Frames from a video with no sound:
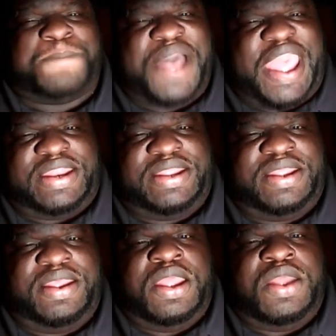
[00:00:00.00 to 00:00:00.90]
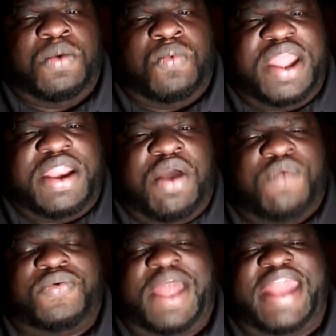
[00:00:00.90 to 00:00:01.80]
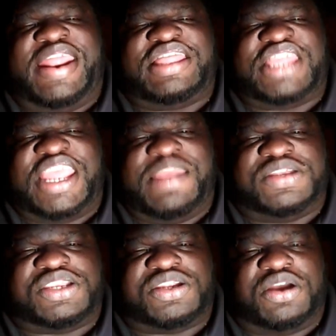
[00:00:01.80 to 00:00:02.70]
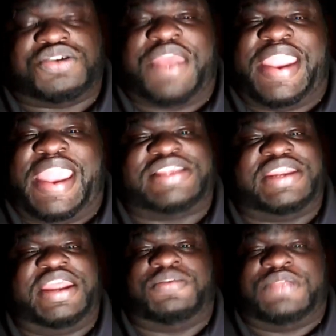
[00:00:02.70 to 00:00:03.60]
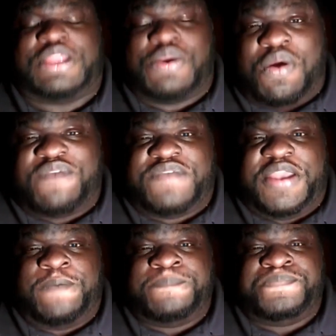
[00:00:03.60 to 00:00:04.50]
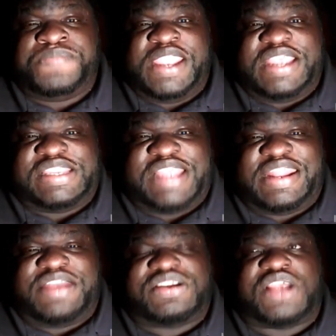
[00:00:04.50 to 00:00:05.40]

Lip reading: But one overriding theme with Star Trek, as it is with the Orville, is that there's